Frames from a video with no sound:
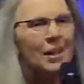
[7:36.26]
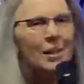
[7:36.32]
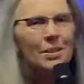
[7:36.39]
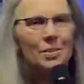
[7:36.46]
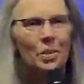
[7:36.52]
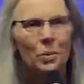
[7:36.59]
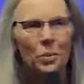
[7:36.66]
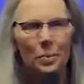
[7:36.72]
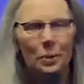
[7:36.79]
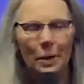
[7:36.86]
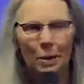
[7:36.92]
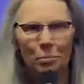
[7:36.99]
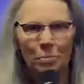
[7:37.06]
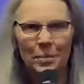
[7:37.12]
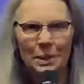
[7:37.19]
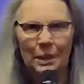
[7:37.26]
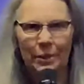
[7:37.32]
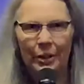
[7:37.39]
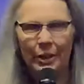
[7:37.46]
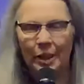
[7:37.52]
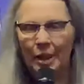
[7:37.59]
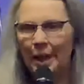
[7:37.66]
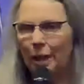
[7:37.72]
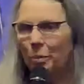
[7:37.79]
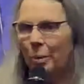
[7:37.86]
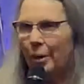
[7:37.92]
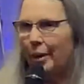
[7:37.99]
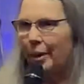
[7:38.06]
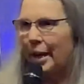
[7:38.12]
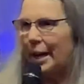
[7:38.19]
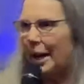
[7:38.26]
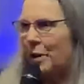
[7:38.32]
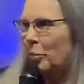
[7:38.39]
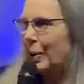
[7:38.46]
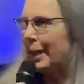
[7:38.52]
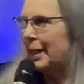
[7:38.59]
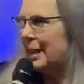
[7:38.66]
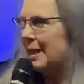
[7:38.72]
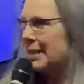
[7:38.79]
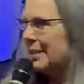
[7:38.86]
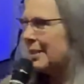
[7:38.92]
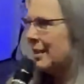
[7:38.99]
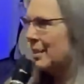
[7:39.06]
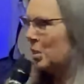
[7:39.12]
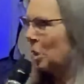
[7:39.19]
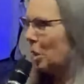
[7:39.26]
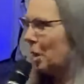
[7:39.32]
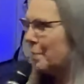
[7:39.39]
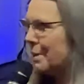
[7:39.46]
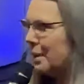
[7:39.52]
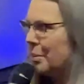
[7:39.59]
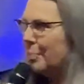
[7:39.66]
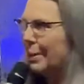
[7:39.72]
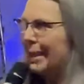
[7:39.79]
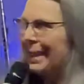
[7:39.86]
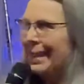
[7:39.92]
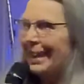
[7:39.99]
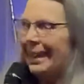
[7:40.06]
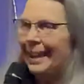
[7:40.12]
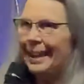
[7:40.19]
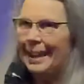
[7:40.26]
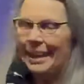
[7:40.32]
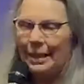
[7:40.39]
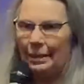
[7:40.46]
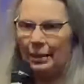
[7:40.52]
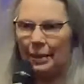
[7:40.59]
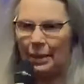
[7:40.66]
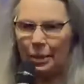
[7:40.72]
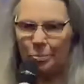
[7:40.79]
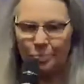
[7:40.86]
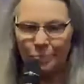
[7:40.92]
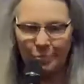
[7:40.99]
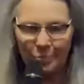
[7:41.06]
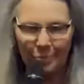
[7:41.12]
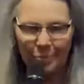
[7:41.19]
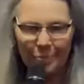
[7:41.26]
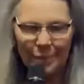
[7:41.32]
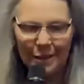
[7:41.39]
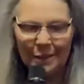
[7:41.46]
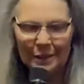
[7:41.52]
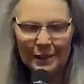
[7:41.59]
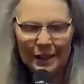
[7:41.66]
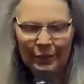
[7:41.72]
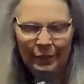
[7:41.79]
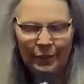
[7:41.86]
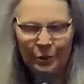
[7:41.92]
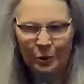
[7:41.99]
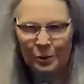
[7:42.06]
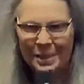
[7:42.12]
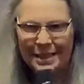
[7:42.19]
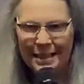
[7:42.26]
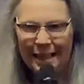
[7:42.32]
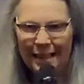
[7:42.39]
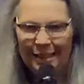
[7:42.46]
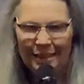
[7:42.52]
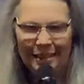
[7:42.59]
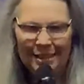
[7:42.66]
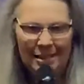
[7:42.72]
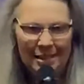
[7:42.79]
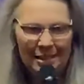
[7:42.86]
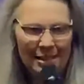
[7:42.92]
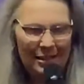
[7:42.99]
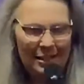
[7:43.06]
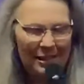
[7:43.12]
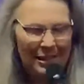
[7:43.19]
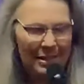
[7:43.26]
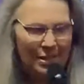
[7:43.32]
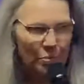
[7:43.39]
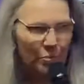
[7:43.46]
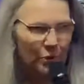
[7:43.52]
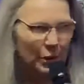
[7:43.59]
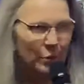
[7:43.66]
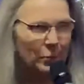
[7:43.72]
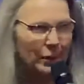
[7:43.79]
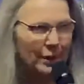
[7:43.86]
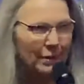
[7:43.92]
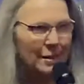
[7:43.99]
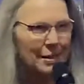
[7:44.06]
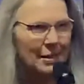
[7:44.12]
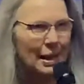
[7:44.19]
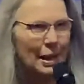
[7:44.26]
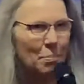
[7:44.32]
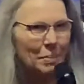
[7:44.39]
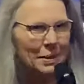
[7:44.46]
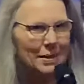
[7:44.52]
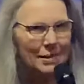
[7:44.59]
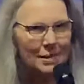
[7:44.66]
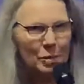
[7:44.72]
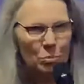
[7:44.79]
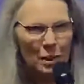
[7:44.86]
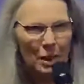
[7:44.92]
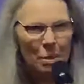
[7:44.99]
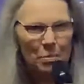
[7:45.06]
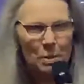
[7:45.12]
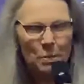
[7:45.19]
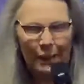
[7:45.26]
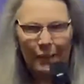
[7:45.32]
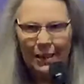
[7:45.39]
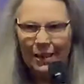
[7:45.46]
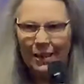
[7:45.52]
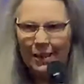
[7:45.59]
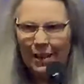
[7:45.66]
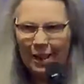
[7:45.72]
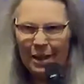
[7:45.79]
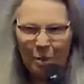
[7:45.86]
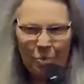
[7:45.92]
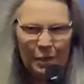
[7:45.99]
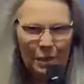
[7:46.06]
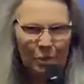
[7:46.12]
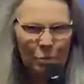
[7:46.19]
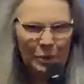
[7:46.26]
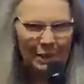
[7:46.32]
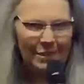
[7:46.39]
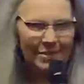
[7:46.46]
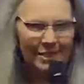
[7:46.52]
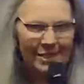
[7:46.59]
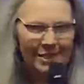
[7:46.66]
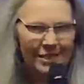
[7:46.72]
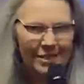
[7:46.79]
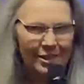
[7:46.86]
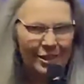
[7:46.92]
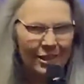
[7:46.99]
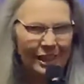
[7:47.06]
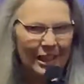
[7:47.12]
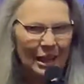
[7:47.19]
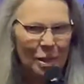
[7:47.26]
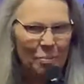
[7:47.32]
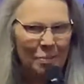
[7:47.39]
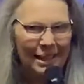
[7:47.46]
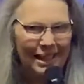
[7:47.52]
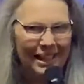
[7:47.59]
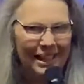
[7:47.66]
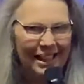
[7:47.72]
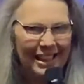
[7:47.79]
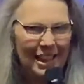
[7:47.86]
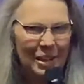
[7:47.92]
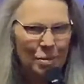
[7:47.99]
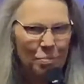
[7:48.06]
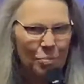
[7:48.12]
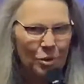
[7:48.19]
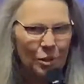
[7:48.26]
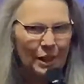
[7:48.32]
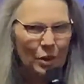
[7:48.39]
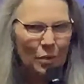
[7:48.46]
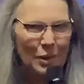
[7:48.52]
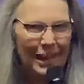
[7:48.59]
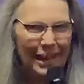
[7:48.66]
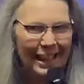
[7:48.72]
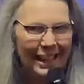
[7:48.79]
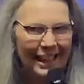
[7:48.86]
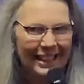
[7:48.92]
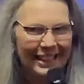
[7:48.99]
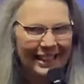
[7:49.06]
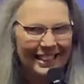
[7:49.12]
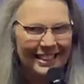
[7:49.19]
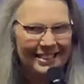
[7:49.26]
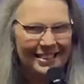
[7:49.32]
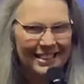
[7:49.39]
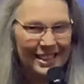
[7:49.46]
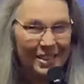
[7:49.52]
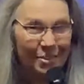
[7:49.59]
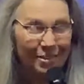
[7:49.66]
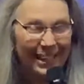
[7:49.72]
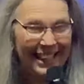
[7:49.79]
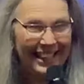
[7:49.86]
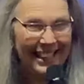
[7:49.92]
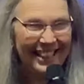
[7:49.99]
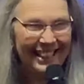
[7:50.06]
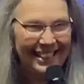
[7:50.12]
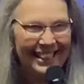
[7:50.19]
So Terry and I were at Wendy's in Topsom, and Terry knows that this is frequent. This happens sometimes, but he'll be just looking at me, and I'm really quiet, and he'll say, you ready?